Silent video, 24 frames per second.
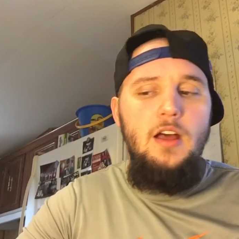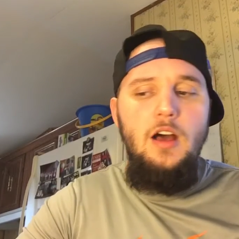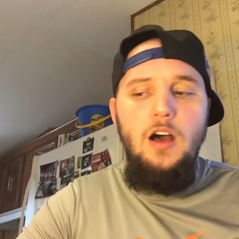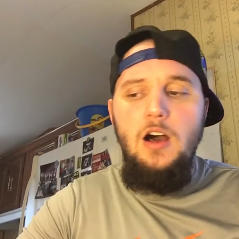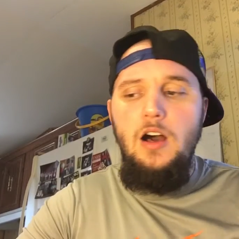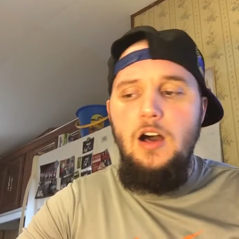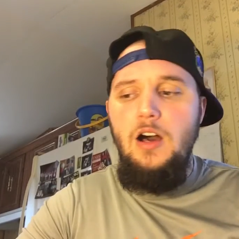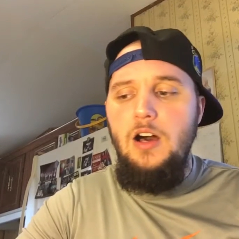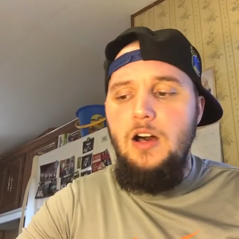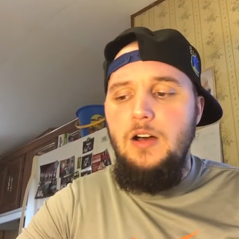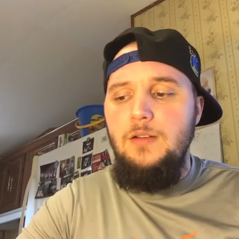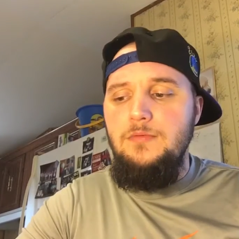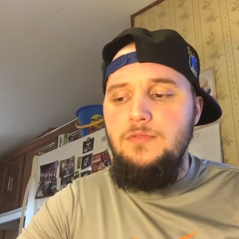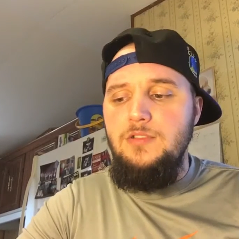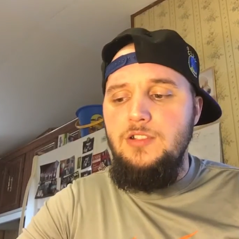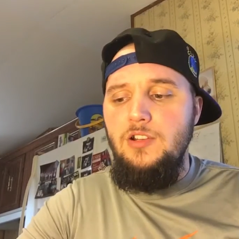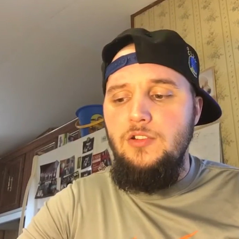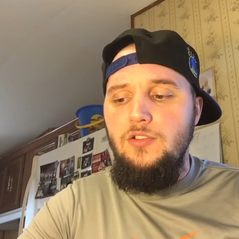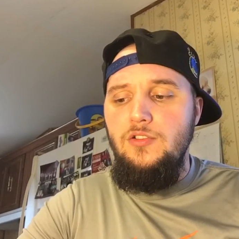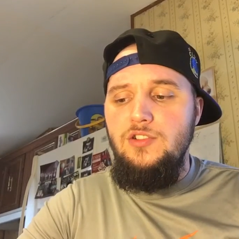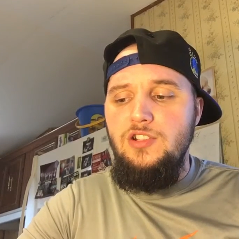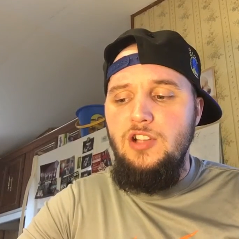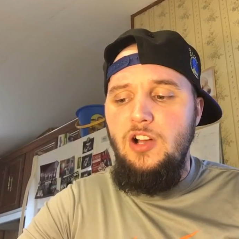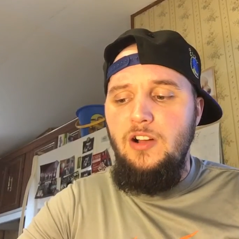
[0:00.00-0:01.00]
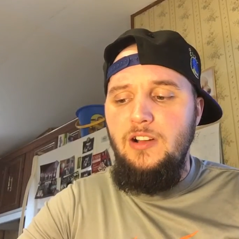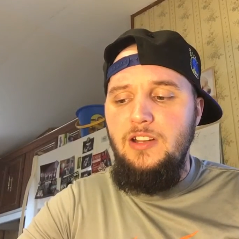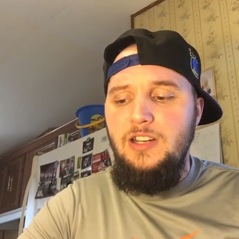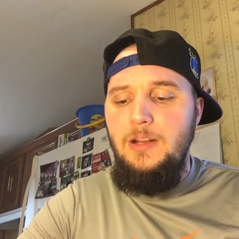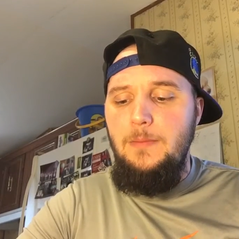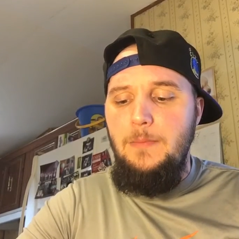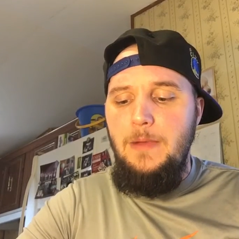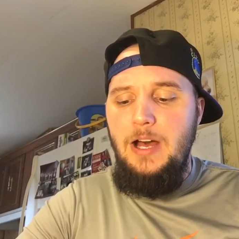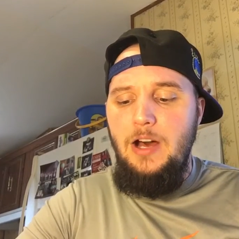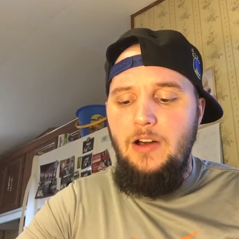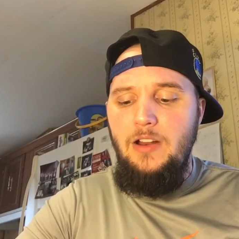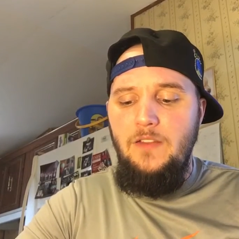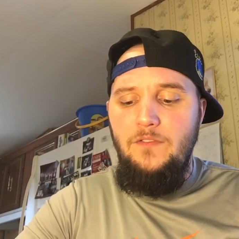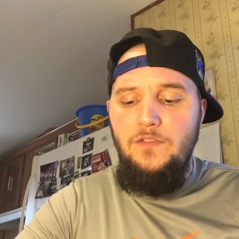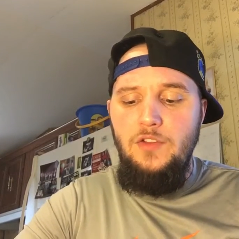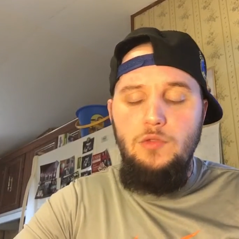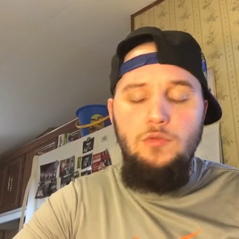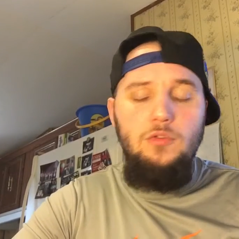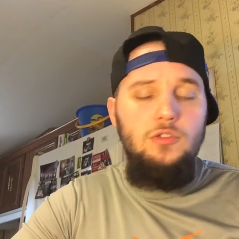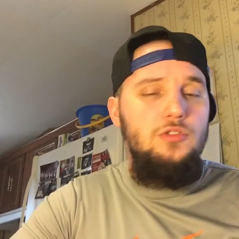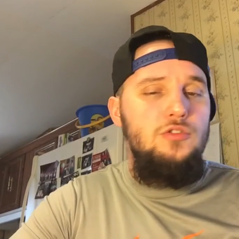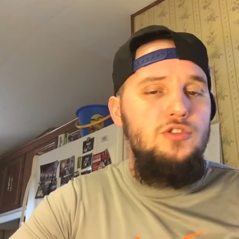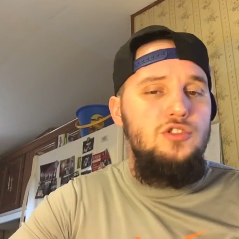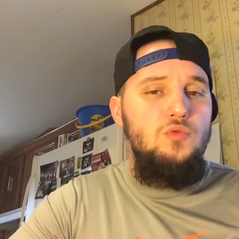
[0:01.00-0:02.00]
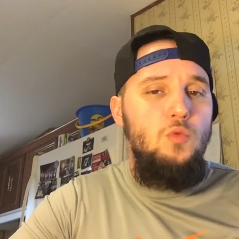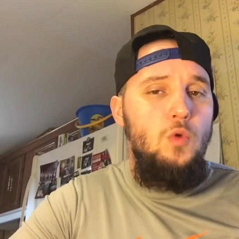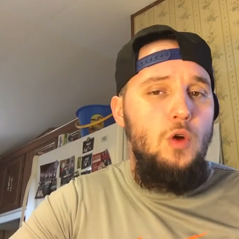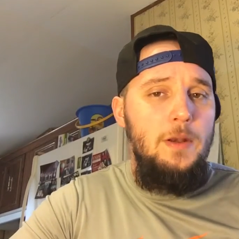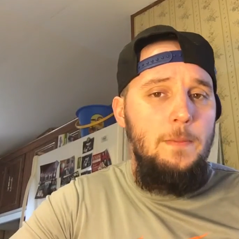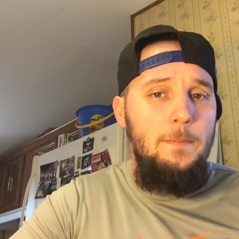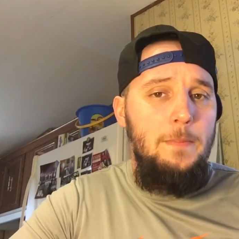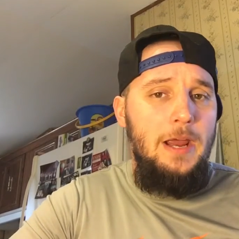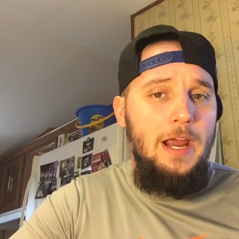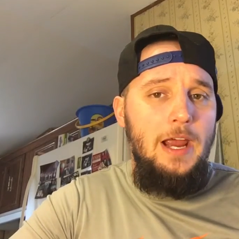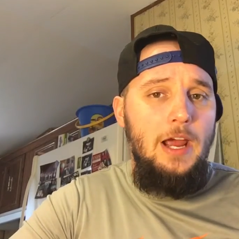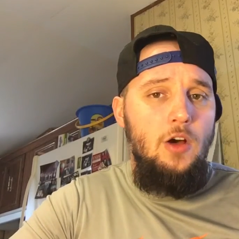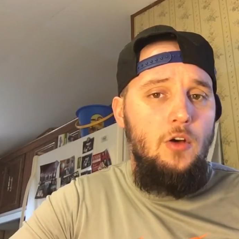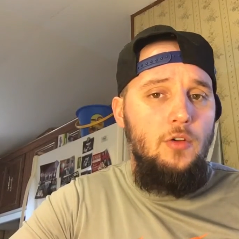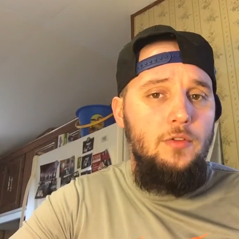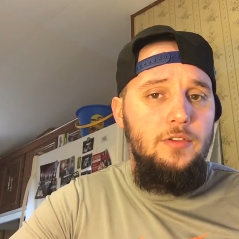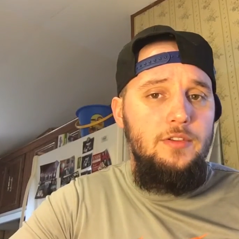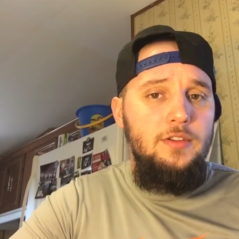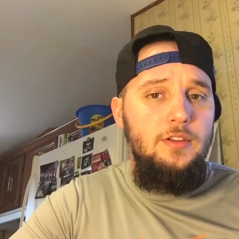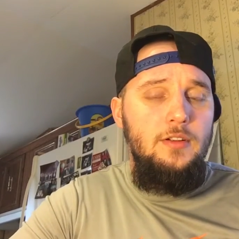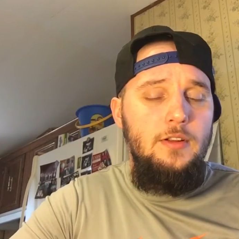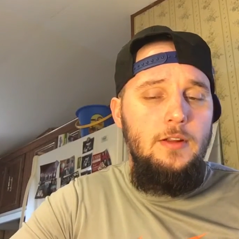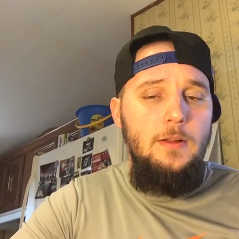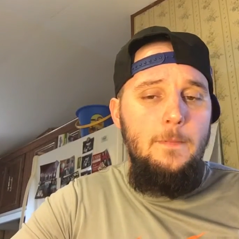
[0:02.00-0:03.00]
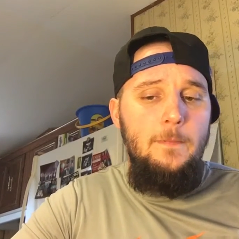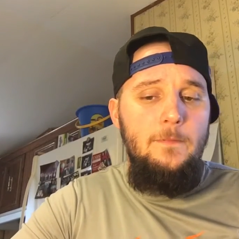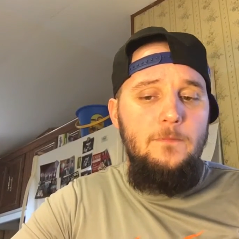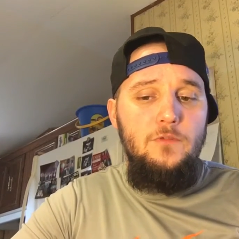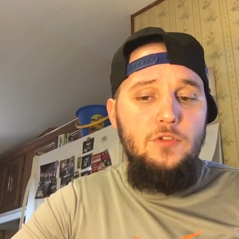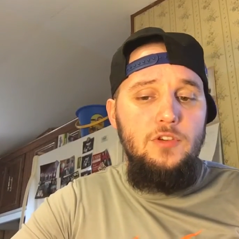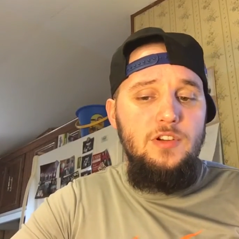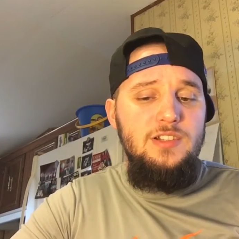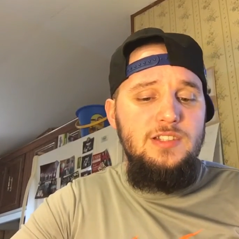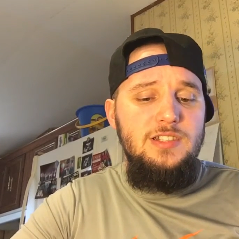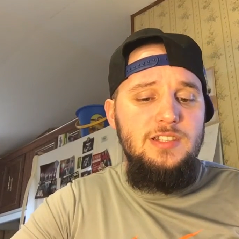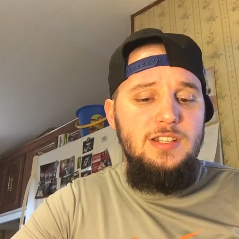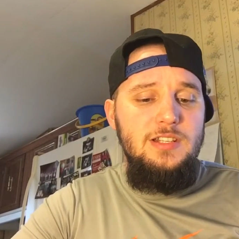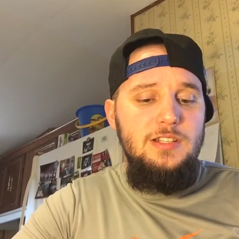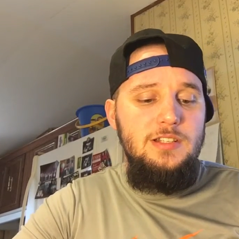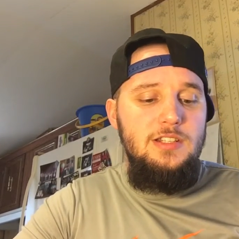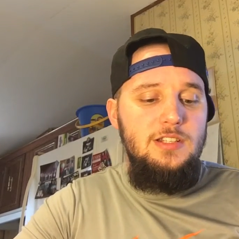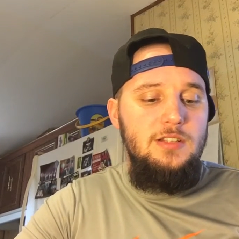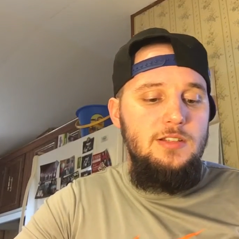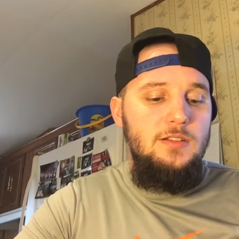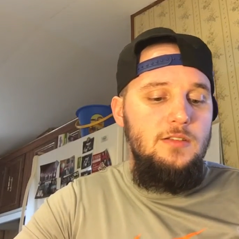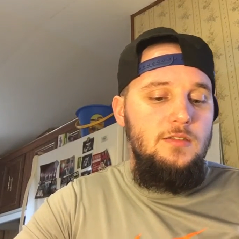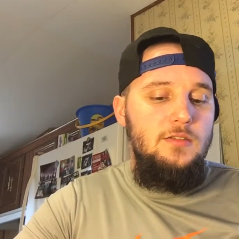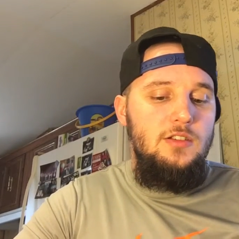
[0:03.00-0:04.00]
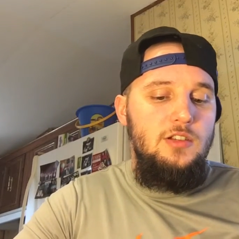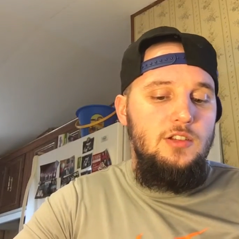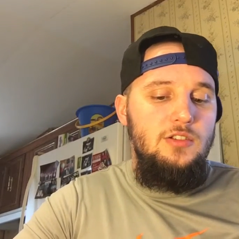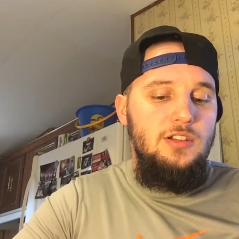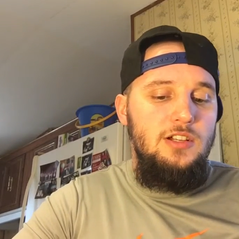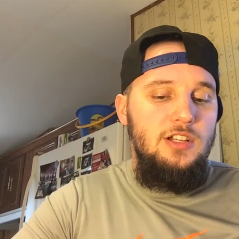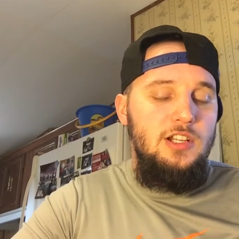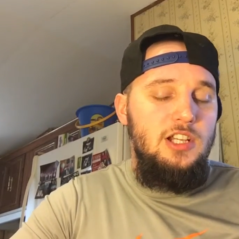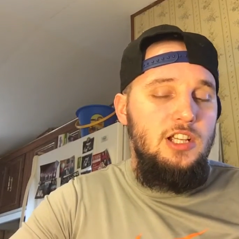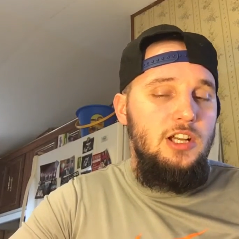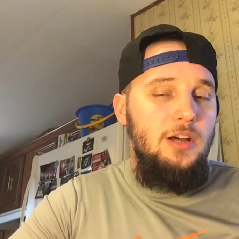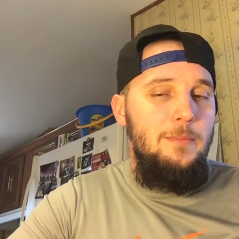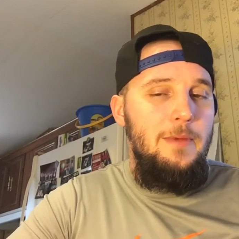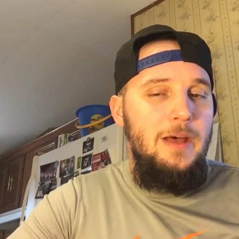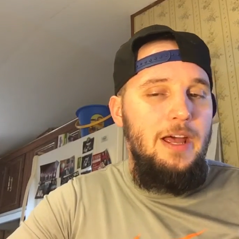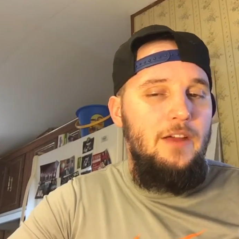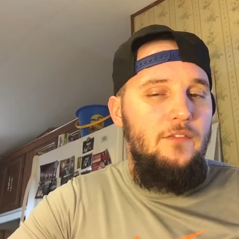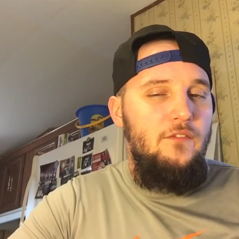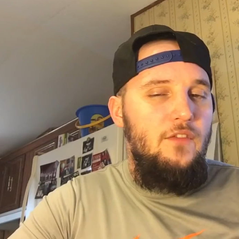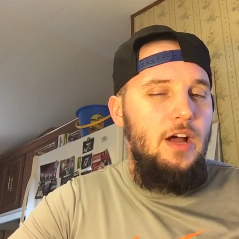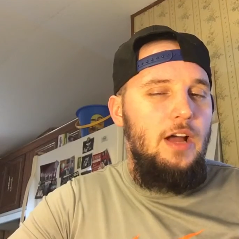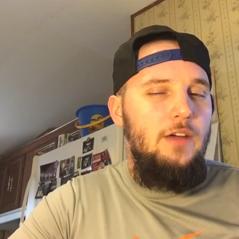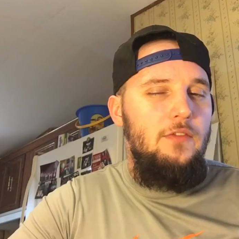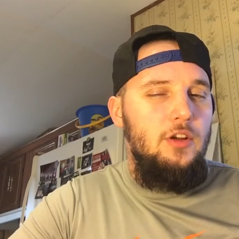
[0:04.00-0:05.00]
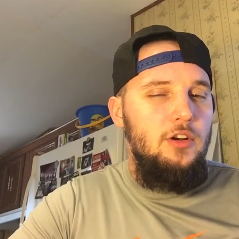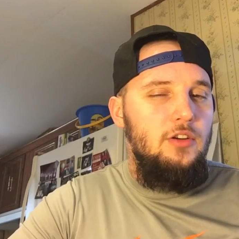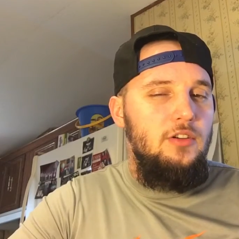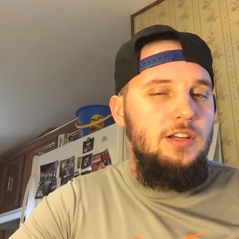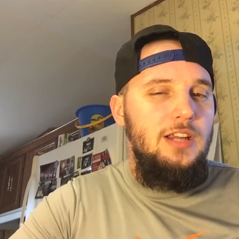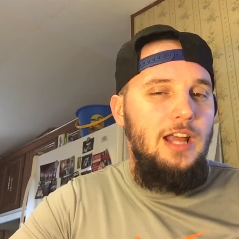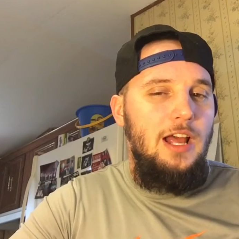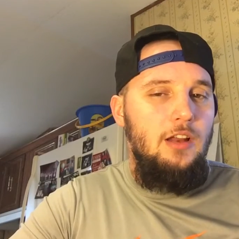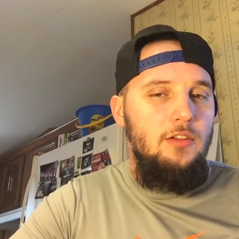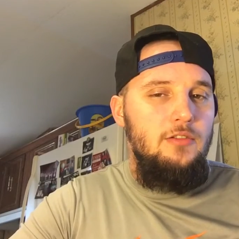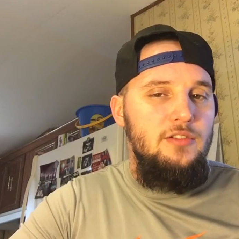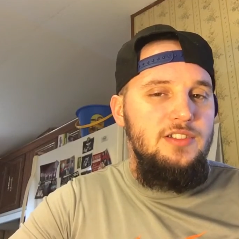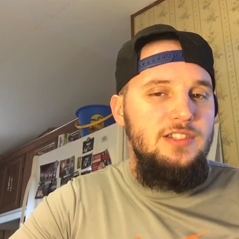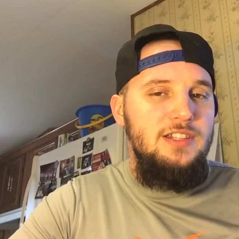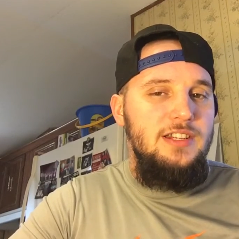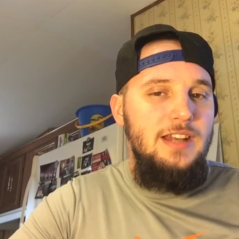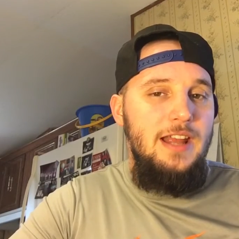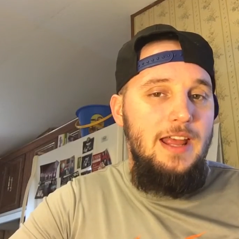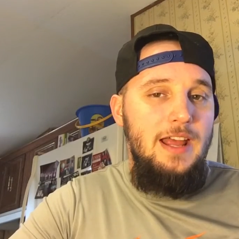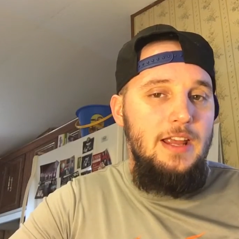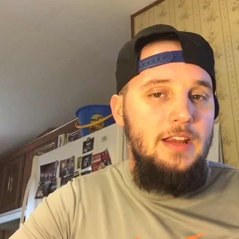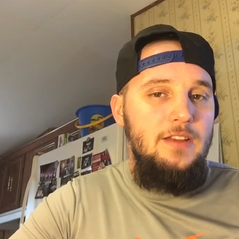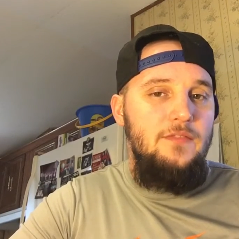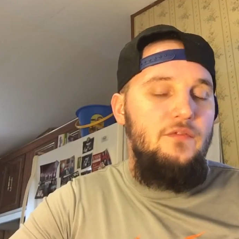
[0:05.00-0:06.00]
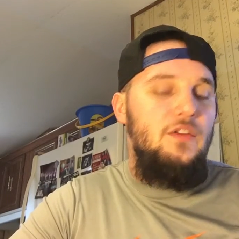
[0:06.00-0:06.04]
Uh, so you're talking about if you want to lose one pound, for instance, you need to cut back 500 calories a day.